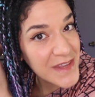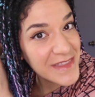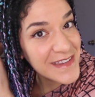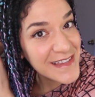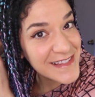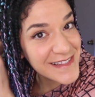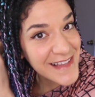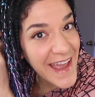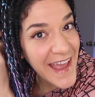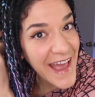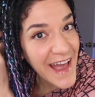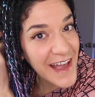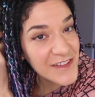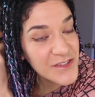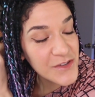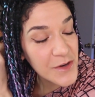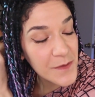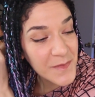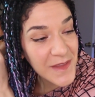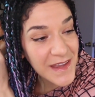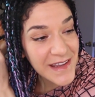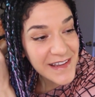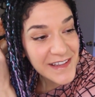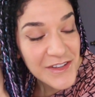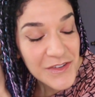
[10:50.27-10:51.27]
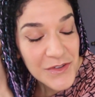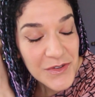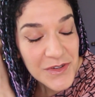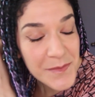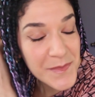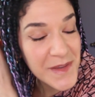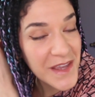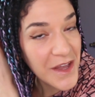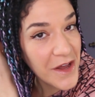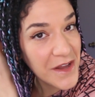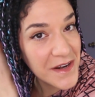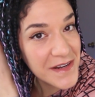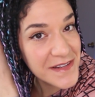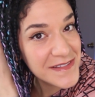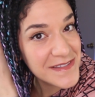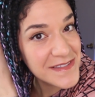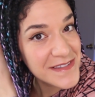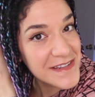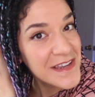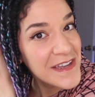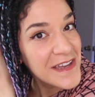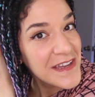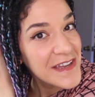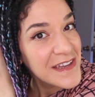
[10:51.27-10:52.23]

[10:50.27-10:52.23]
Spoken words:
Because I asked her, I'm like, you can be honest.